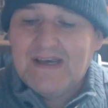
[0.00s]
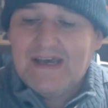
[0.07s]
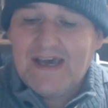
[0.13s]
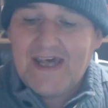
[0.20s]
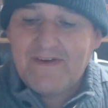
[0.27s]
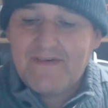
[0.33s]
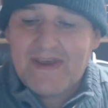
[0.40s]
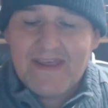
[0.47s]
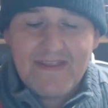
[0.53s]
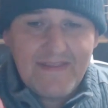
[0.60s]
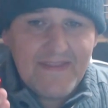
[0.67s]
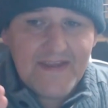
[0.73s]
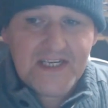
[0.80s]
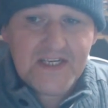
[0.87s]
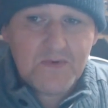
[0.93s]
Anyway,
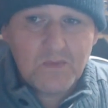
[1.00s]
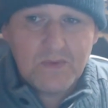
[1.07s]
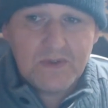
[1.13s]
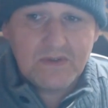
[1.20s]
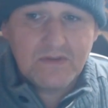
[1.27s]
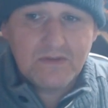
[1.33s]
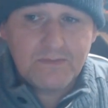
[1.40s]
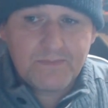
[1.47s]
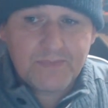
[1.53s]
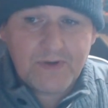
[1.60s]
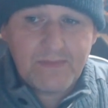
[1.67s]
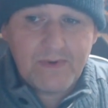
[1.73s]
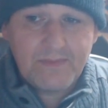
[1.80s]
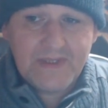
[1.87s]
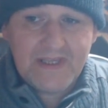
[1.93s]
this will
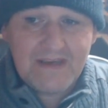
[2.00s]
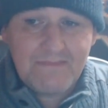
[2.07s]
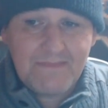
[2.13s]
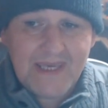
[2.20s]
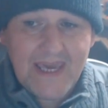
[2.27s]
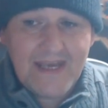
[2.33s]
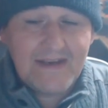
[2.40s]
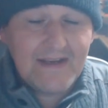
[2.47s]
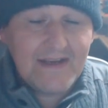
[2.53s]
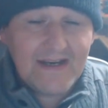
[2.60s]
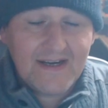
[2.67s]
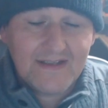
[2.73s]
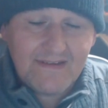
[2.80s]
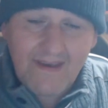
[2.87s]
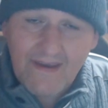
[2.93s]
probably be getting
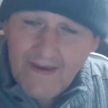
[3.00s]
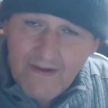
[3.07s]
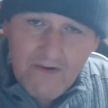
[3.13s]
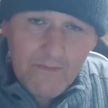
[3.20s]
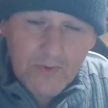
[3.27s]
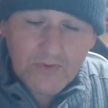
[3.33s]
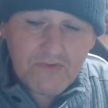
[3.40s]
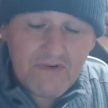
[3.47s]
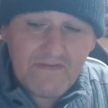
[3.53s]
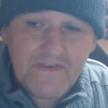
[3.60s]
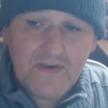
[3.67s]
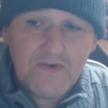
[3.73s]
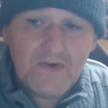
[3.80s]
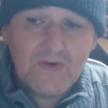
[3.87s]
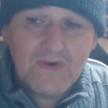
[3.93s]
a terrible
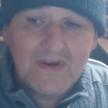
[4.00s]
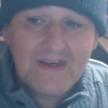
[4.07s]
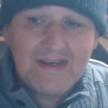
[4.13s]
review.